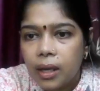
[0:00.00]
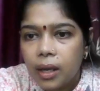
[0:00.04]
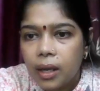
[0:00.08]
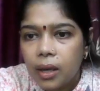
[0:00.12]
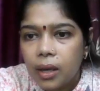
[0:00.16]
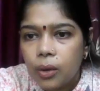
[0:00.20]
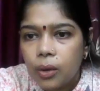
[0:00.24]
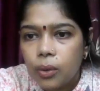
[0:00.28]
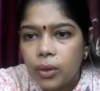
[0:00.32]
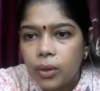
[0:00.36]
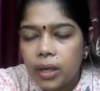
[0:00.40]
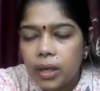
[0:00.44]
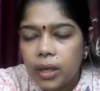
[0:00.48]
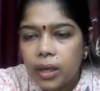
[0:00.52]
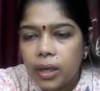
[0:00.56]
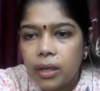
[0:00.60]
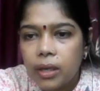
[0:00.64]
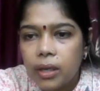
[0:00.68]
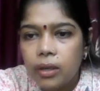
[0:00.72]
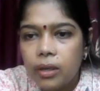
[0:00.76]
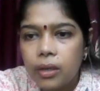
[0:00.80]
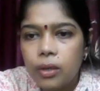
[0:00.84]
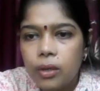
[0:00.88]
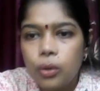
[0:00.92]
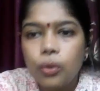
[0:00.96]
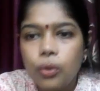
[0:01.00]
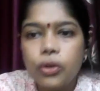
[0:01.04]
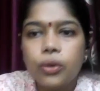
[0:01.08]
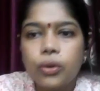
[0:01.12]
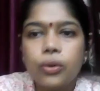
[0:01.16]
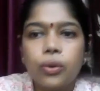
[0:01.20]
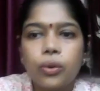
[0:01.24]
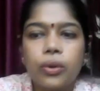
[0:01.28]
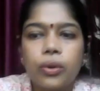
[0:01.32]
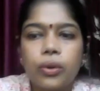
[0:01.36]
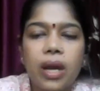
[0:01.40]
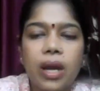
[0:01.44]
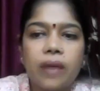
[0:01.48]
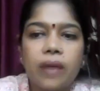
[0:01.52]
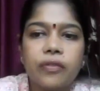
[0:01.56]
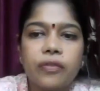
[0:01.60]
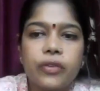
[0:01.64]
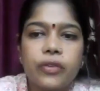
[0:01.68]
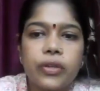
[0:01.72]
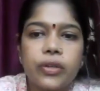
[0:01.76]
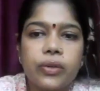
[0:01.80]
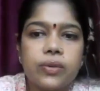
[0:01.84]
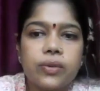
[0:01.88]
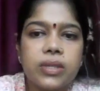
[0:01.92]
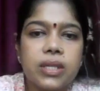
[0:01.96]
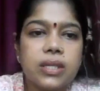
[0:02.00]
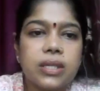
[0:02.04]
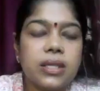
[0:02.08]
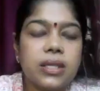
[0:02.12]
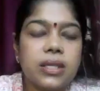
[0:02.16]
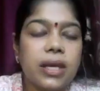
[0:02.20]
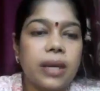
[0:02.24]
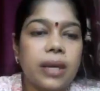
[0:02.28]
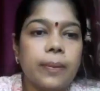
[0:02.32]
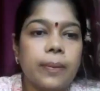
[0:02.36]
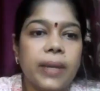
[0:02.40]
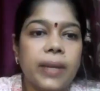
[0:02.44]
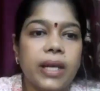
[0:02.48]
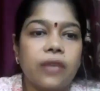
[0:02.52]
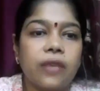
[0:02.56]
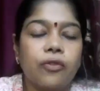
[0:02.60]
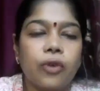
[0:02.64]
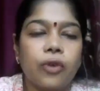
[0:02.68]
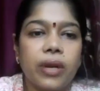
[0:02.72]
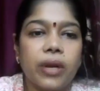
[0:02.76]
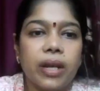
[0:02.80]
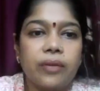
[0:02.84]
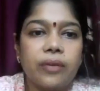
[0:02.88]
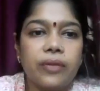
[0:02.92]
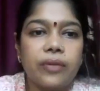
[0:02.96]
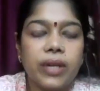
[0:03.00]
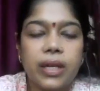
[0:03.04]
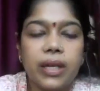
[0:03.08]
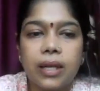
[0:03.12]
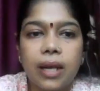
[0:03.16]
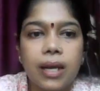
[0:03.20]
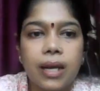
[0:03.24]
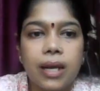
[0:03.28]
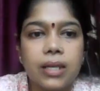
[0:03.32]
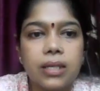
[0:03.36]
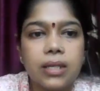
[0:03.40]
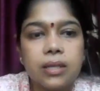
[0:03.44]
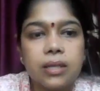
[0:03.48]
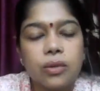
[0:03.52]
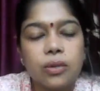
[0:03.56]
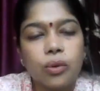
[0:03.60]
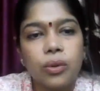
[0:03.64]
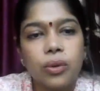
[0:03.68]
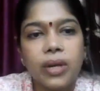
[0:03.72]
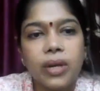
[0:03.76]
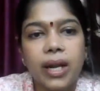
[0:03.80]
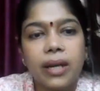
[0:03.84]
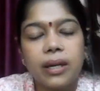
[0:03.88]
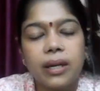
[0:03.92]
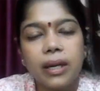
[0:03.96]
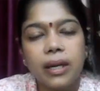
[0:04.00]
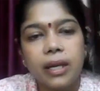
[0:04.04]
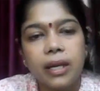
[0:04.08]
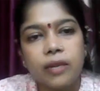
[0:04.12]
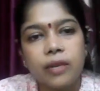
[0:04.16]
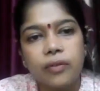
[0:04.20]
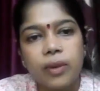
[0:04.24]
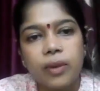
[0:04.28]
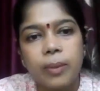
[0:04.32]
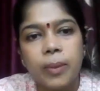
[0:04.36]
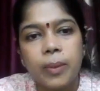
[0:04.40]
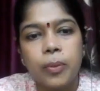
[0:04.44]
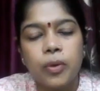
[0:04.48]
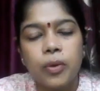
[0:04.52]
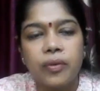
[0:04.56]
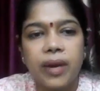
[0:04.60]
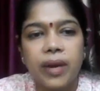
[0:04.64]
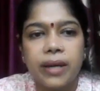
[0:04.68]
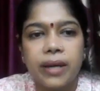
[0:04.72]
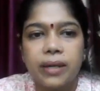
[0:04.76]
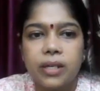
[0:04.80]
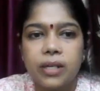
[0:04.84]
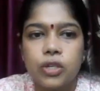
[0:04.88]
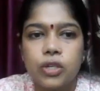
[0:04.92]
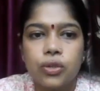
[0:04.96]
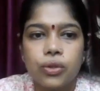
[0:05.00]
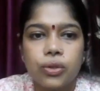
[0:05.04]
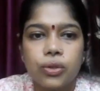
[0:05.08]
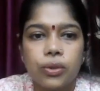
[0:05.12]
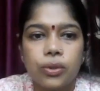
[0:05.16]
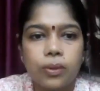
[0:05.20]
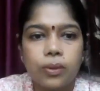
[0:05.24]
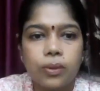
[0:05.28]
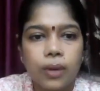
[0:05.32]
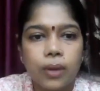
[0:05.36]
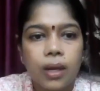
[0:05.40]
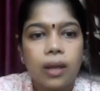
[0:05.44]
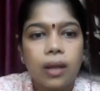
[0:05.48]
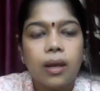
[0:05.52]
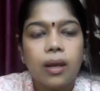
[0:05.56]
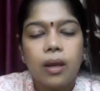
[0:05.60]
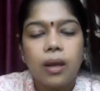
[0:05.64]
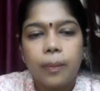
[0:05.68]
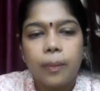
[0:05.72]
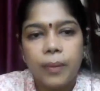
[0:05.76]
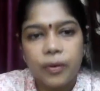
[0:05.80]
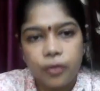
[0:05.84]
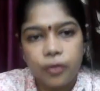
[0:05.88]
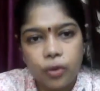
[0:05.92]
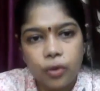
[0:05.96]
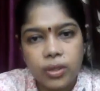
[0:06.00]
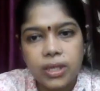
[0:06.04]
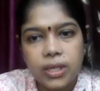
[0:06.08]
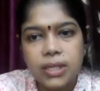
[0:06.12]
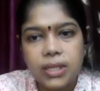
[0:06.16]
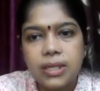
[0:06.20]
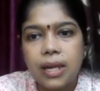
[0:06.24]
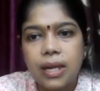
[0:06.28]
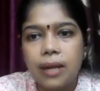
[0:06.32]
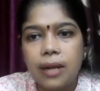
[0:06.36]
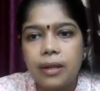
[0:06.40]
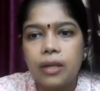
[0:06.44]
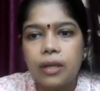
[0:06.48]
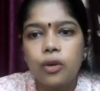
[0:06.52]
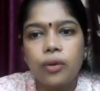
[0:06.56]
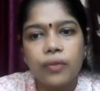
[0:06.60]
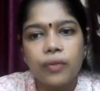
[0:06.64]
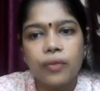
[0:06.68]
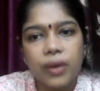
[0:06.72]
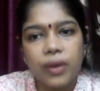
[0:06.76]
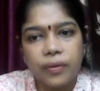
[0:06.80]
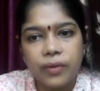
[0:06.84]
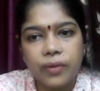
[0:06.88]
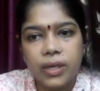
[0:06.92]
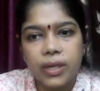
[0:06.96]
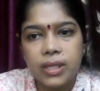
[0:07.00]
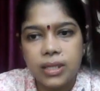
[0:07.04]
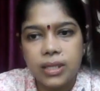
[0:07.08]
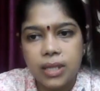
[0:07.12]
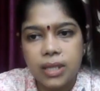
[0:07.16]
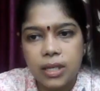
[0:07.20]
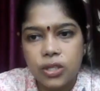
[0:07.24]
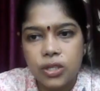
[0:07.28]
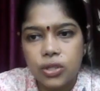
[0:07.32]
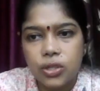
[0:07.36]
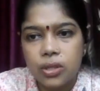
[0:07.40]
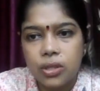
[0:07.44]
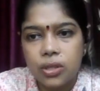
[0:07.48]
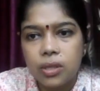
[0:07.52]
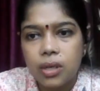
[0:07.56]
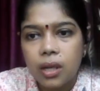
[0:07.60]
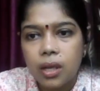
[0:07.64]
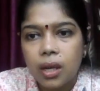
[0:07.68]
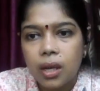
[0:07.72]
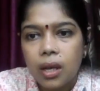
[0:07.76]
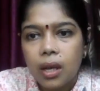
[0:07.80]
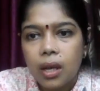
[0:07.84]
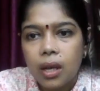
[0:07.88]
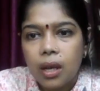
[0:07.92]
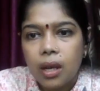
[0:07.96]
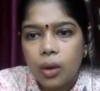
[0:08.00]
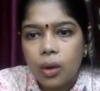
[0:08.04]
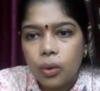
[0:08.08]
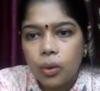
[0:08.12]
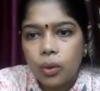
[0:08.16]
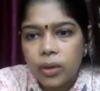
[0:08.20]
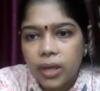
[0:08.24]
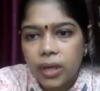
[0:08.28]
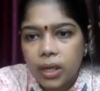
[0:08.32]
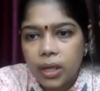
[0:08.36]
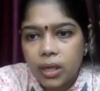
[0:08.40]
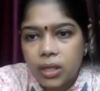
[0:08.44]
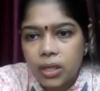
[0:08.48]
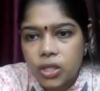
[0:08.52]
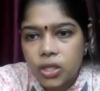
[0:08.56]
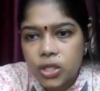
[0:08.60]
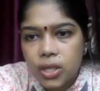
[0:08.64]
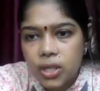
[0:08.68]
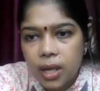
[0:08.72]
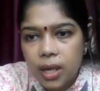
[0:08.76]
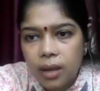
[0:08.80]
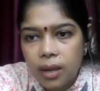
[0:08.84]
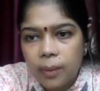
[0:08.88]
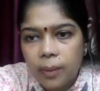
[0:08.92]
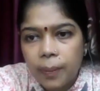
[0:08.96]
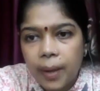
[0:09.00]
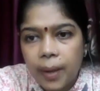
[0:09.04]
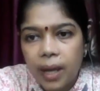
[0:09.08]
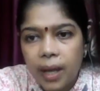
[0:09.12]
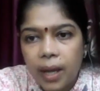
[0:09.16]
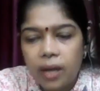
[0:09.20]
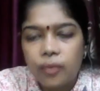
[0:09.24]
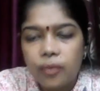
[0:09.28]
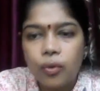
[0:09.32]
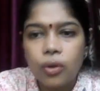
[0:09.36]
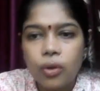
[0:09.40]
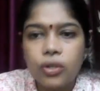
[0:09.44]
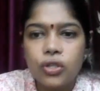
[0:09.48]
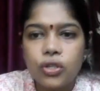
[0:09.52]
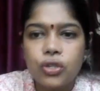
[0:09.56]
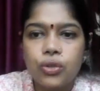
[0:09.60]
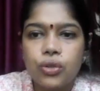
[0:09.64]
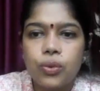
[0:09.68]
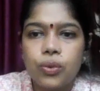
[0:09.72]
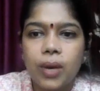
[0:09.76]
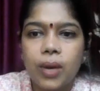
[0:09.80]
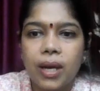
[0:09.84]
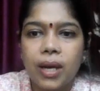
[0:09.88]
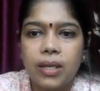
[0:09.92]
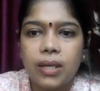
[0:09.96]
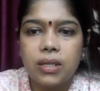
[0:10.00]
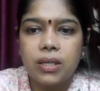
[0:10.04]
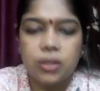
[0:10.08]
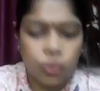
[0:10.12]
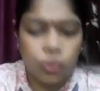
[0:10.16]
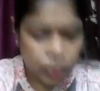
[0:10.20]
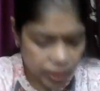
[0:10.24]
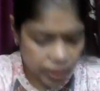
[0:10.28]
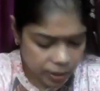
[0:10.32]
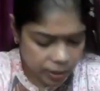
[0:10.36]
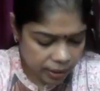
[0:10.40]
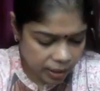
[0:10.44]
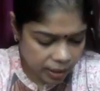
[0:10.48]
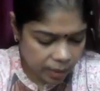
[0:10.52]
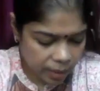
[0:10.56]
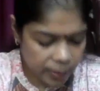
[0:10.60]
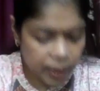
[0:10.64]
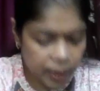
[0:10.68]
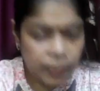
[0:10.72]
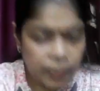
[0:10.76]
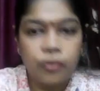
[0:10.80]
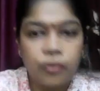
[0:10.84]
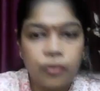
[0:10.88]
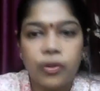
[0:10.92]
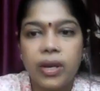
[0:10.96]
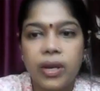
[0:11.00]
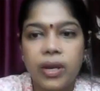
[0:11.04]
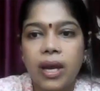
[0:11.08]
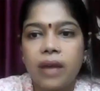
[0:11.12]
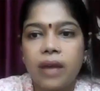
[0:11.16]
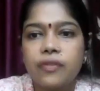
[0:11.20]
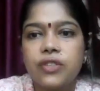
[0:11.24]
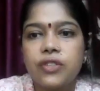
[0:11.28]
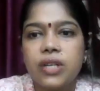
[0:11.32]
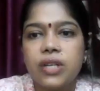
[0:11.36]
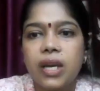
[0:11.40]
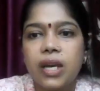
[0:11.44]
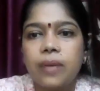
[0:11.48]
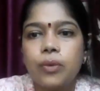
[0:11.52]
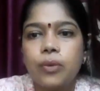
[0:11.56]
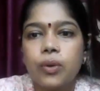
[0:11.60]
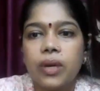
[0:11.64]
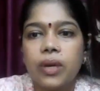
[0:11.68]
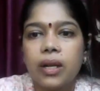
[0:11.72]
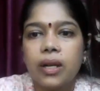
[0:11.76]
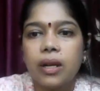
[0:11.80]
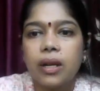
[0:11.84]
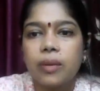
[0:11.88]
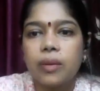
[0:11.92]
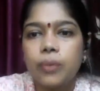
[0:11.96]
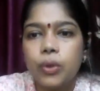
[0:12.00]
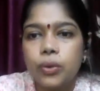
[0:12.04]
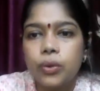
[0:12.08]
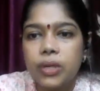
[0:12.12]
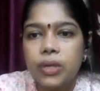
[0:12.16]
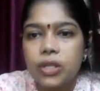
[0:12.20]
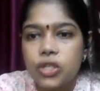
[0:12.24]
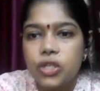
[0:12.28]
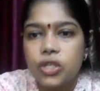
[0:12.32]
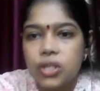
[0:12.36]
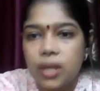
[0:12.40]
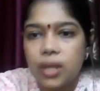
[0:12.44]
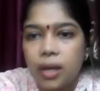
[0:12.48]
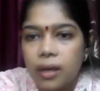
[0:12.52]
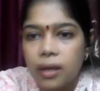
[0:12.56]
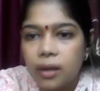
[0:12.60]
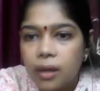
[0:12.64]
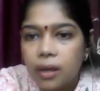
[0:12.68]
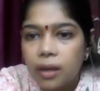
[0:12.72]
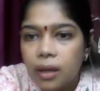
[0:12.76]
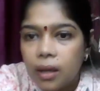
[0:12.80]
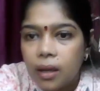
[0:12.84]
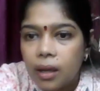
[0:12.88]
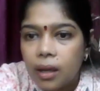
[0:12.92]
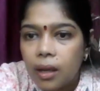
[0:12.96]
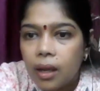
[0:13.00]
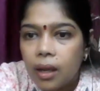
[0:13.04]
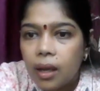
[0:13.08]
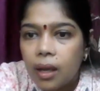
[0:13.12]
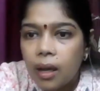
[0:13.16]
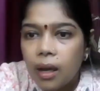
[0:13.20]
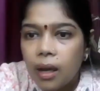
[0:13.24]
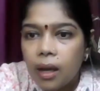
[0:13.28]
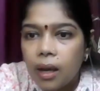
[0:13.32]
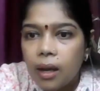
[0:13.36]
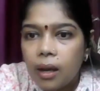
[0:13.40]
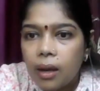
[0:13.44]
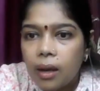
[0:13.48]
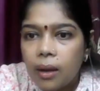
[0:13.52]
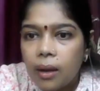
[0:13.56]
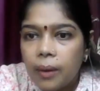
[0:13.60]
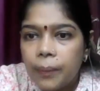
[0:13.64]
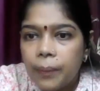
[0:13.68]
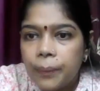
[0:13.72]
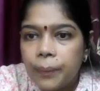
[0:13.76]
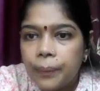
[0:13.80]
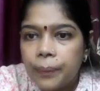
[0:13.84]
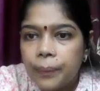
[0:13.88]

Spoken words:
Okay, no, you don't have to use the same link for every class. No, that link will be provided to you before the starting of every session. Okay, Ishan Pal wants to ask. Okay, Riya ma'am, if we have time, you can unmute Ishan. Uh,